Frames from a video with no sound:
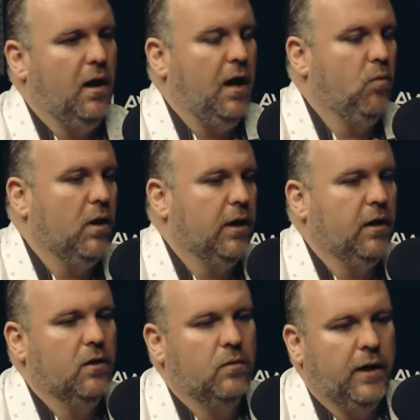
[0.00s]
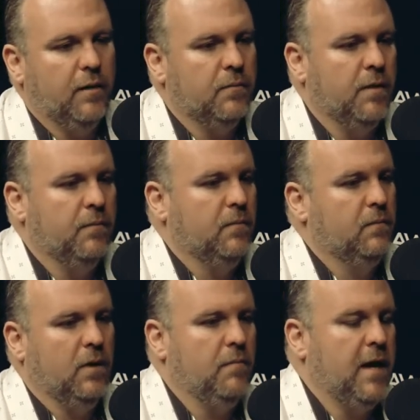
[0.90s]
I want to go get my
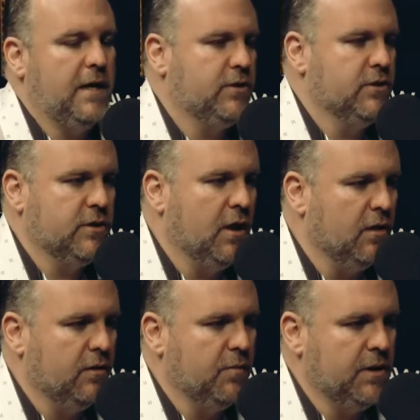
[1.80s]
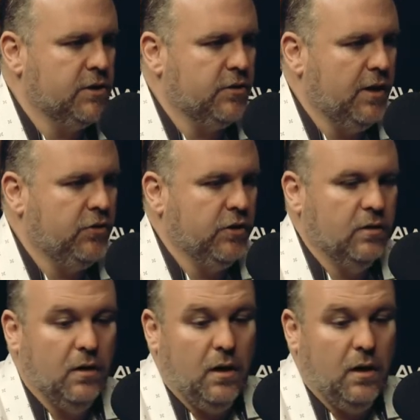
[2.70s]
my master's in health administration.